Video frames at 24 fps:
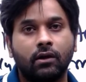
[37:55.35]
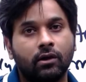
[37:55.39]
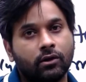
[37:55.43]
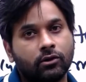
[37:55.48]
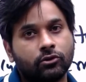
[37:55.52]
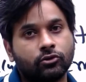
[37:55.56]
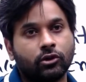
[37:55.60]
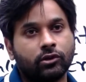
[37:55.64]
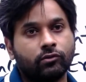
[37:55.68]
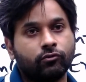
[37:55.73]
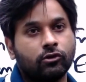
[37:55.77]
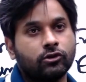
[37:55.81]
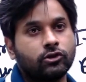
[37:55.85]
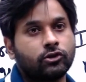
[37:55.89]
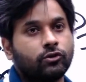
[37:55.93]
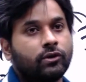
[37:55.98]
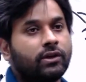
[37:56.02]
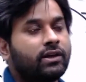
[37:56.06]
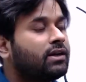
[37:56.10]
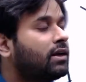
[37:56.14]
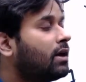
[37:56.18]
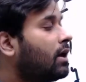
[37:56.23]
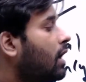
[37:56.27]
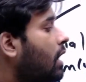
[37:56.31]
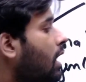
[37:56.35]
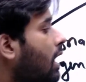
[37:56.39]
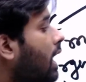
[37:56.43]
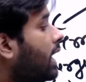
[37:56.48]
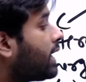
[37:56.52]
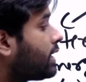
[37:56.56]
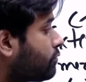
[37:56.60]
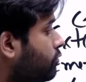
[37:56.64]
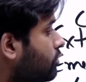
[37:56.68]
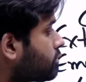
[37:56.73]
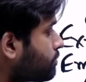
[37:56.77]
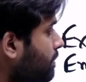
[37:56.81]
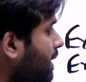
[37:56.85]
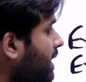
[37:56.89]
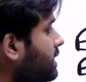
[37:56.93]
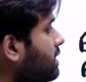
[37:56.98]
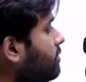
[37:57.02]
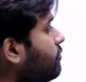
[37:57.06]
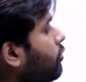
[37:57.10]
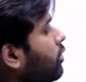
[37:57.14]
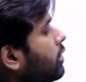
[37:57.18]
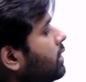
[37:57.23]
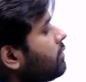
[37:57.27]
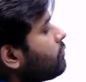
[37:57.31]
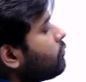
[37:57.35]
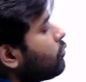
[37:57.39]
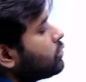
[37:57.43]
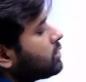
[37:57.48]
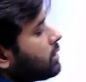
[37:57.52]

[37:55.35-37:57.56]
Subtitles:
So it was during it was by the 44th